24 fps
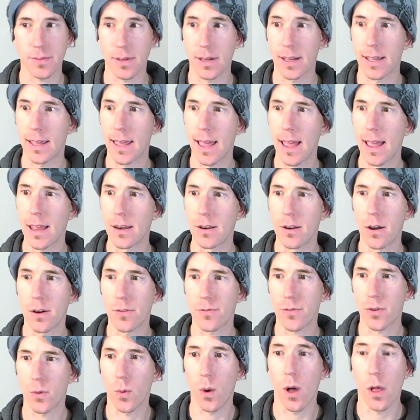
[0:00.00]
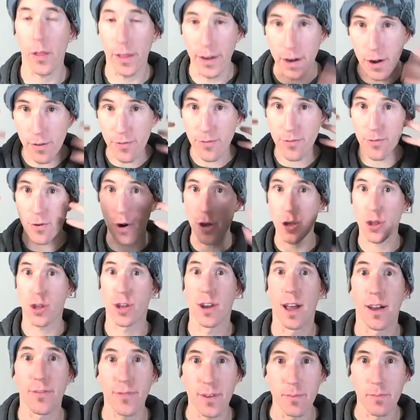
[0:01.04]
again, not for a while. They're not fresh
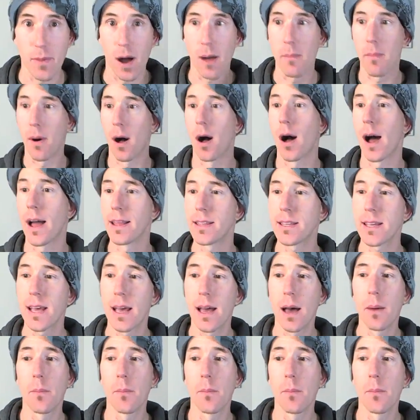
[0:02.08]
enough in my mind.